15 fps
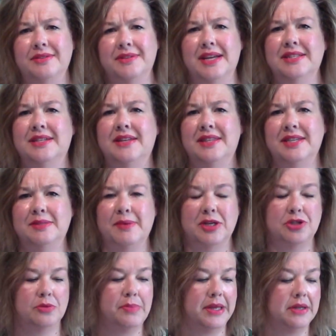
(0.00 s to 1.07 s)
That's nothing
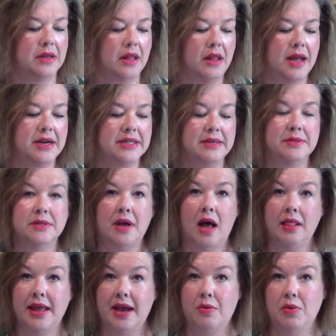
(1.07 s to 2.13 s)
special. But a lot of times,
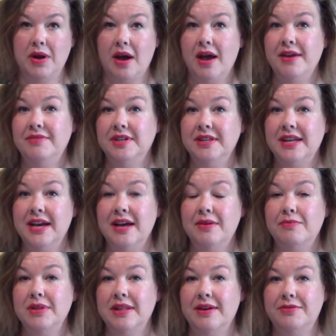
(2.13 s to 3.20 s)
like when I've done
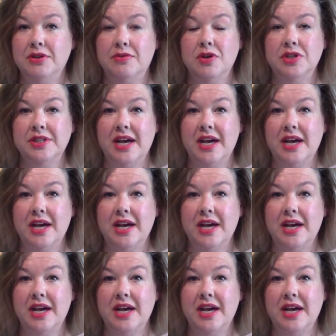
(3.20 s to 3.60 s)
that with leftovers,